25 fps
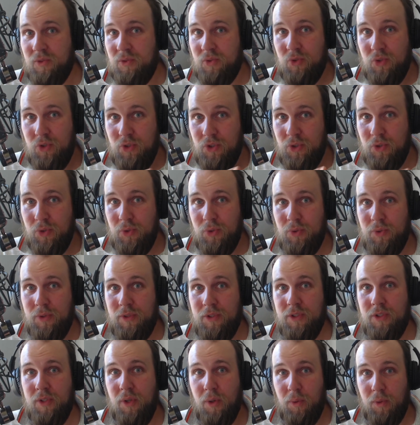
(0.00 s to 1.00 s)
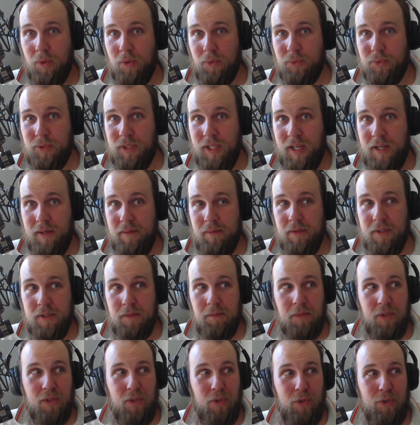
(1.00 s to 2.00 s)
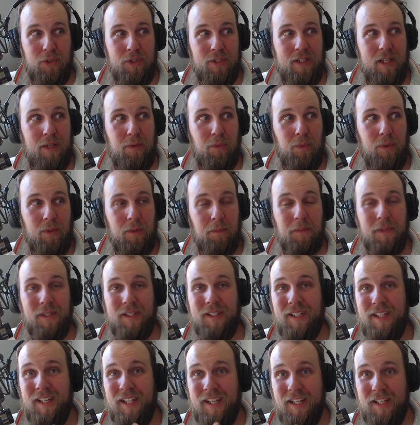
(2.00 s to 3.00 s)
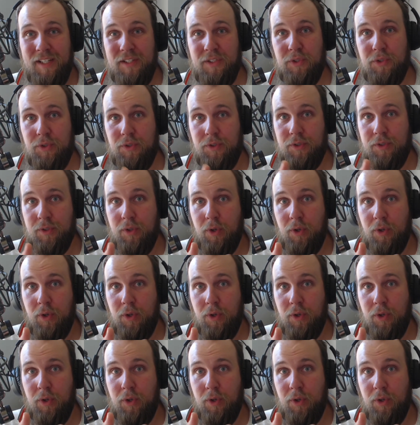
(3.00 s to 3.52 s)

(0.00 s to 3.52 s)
do solo games because that will be easier